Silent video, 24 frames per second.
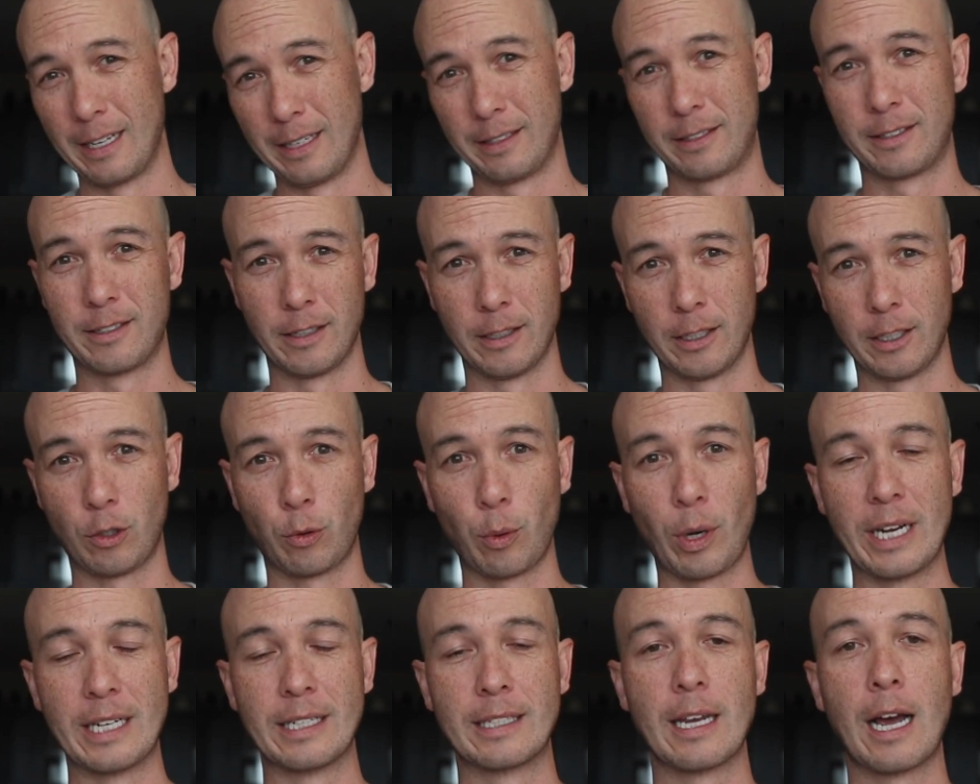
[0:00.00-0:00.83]
It's a
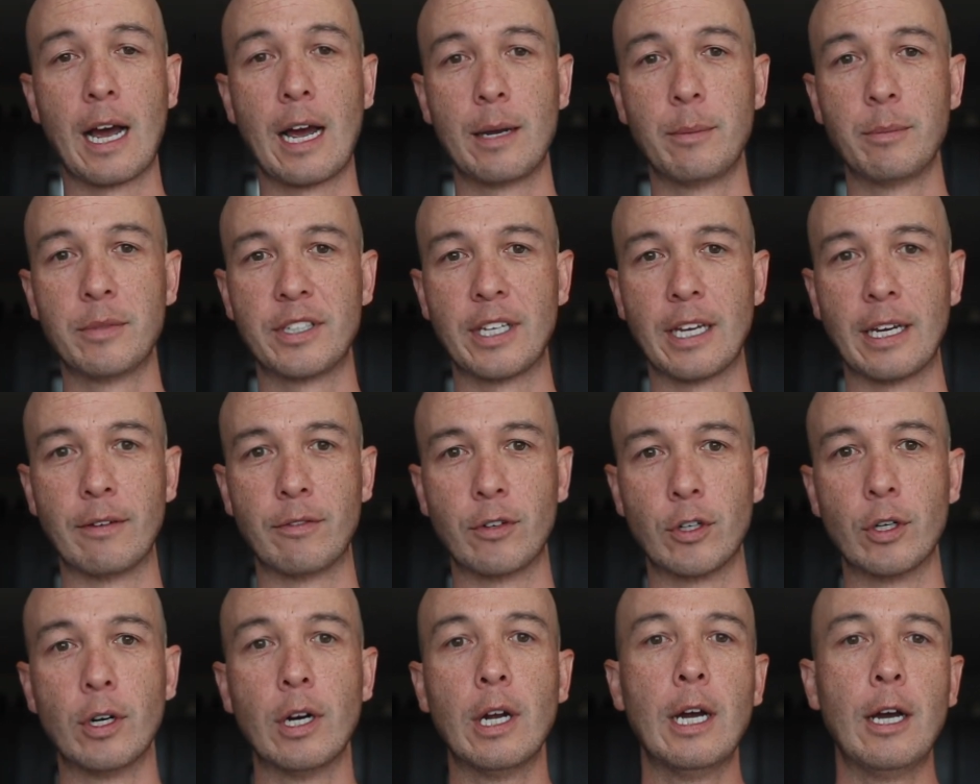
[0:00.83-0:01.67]
great time
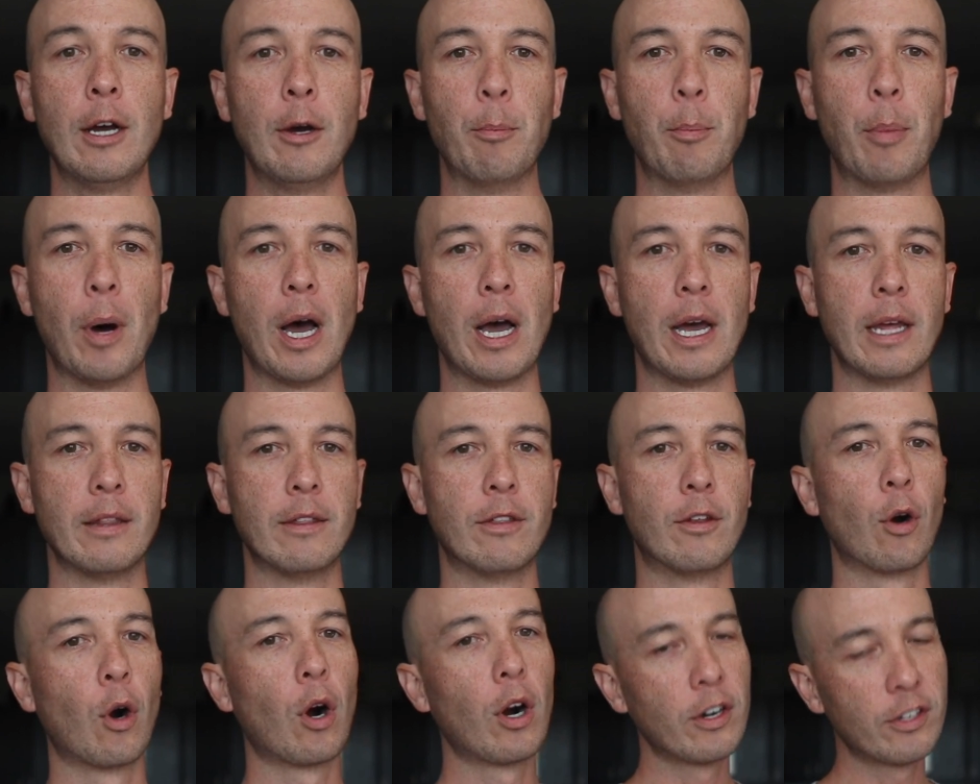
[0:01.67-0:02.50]
saver,
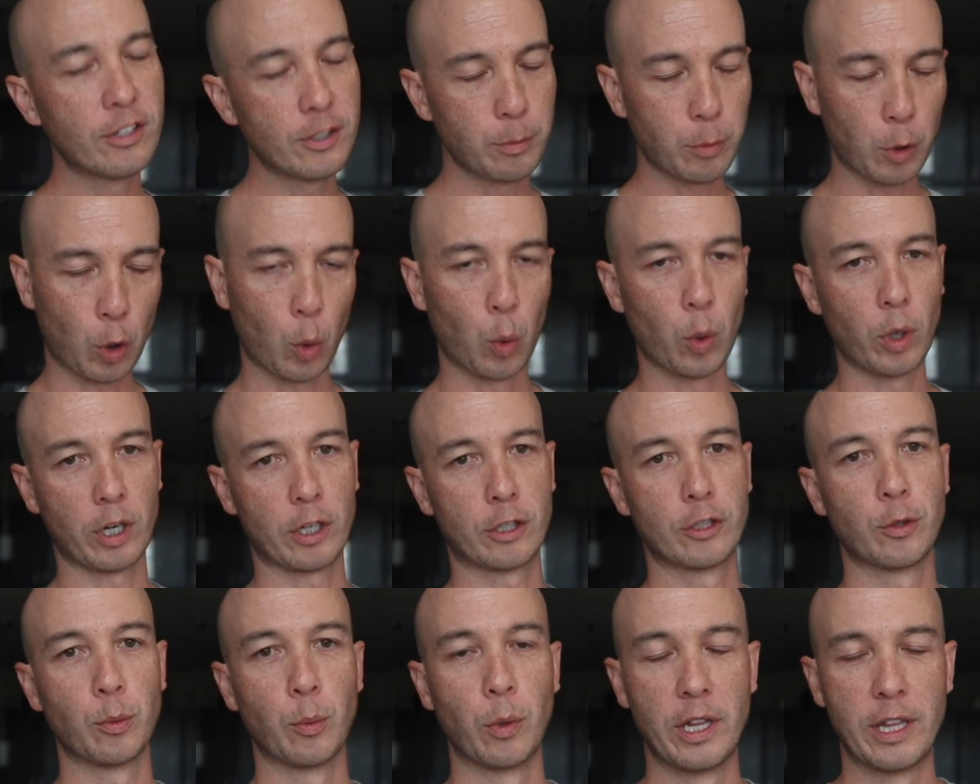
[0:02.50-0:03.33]
but there are some
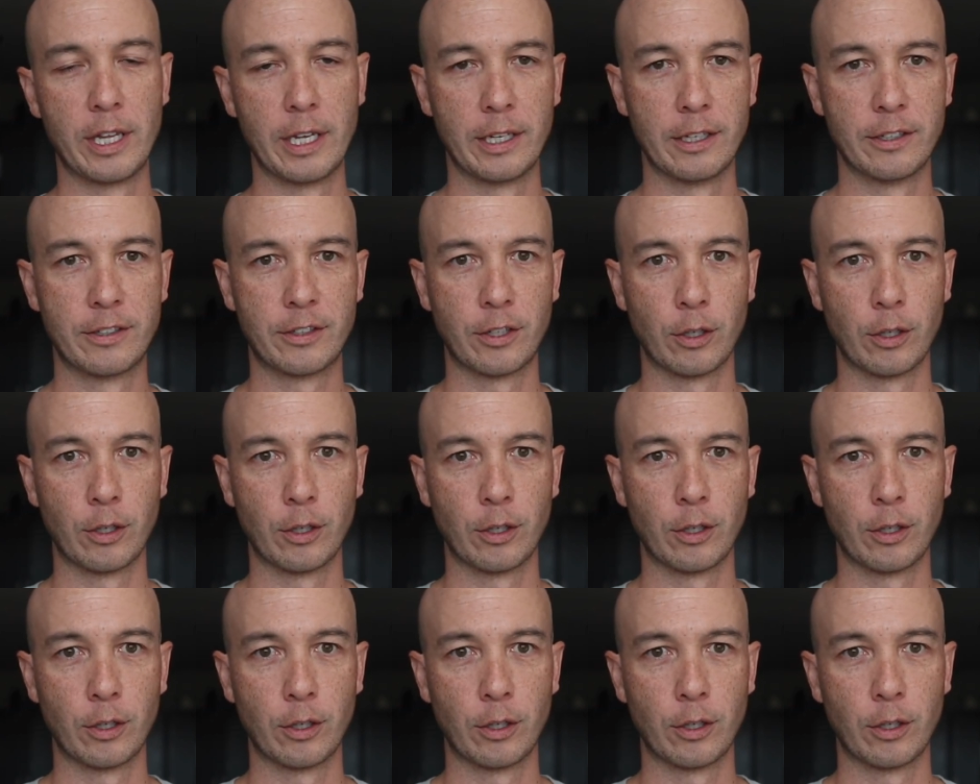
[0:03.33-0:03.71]
quirks with it.